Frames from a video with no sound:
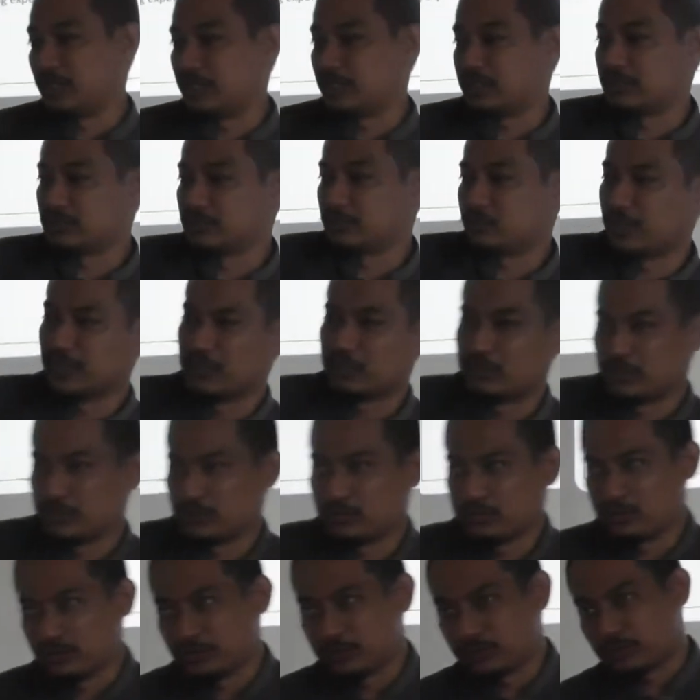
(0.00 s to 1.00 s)
ask, why don't
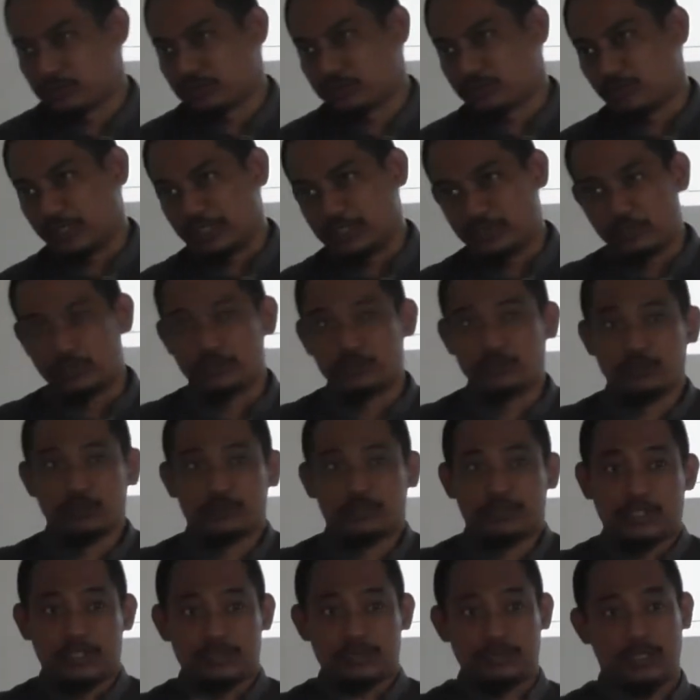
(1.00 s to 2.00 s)
you use
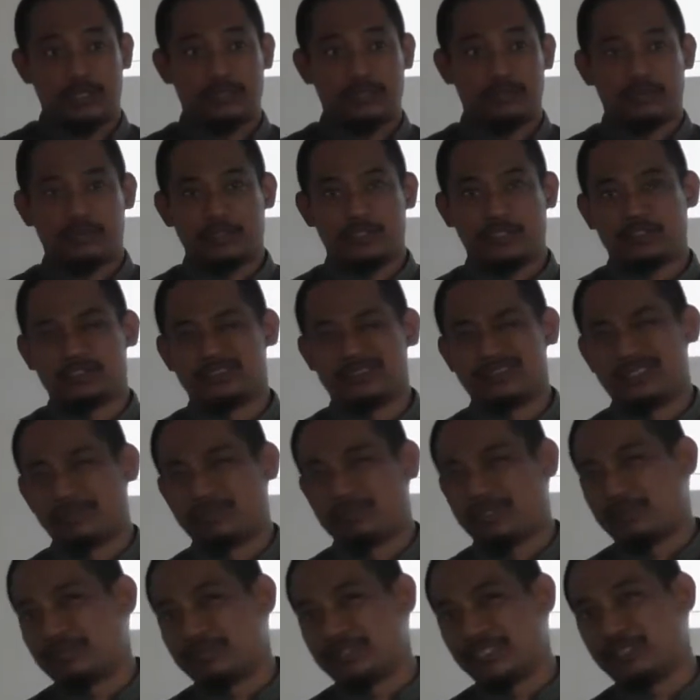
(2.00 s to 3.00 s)
this one? Because
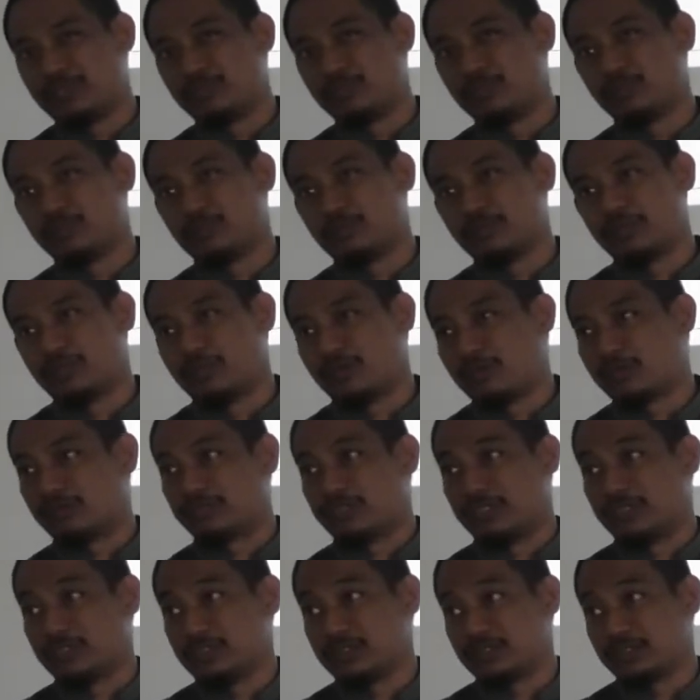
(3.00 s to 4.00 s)
sometimes they know a lot of
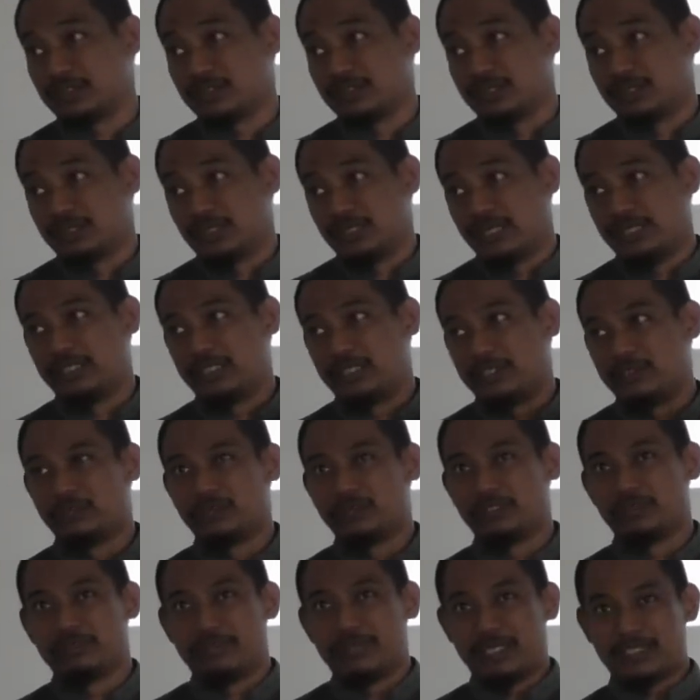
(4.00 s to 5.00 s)
things and they
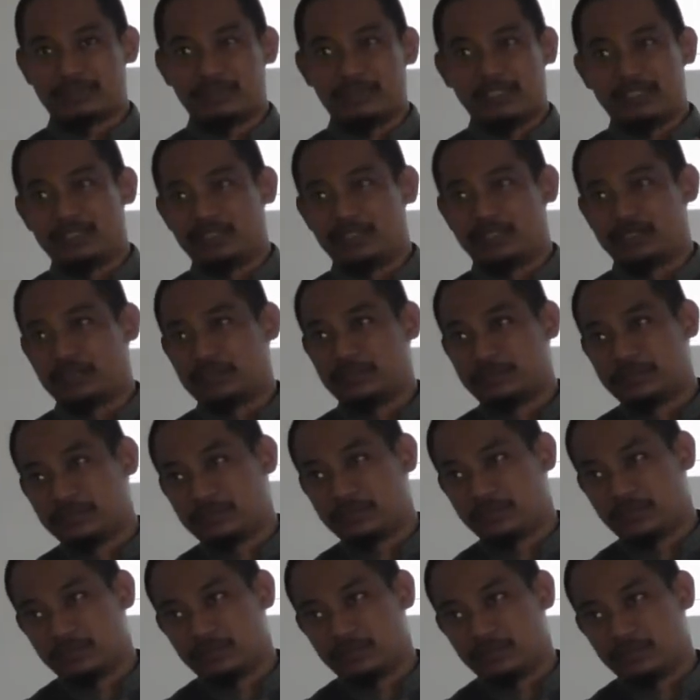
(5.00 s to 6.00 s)
know the best method.
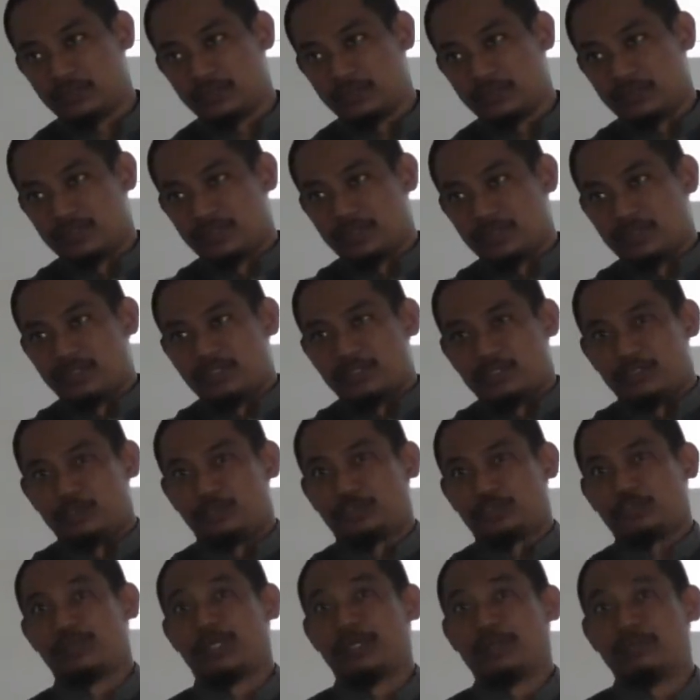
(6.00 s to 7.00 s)
You
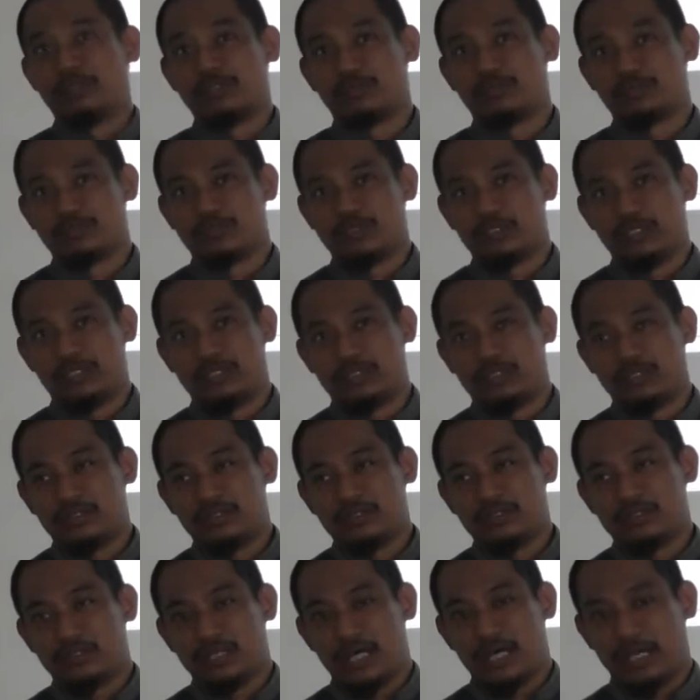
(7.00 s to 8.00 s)
should be able to
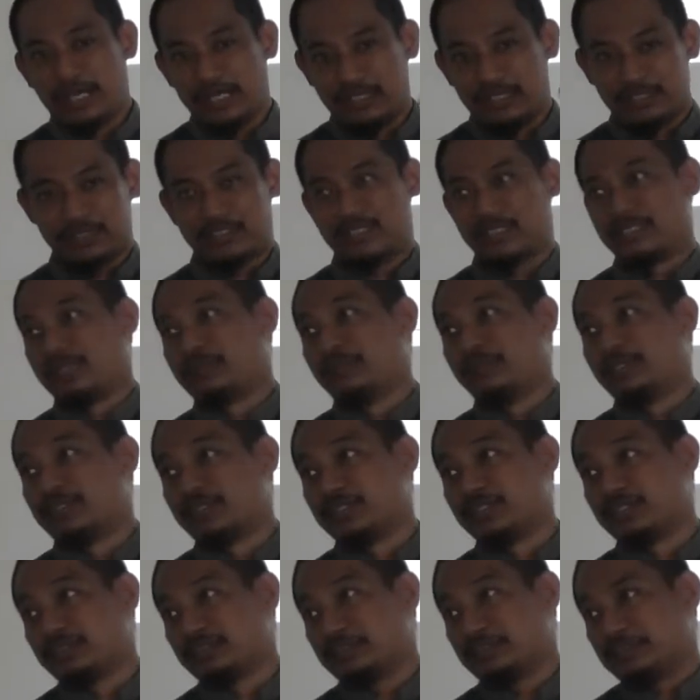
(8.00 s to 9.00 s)
say, I understand that method,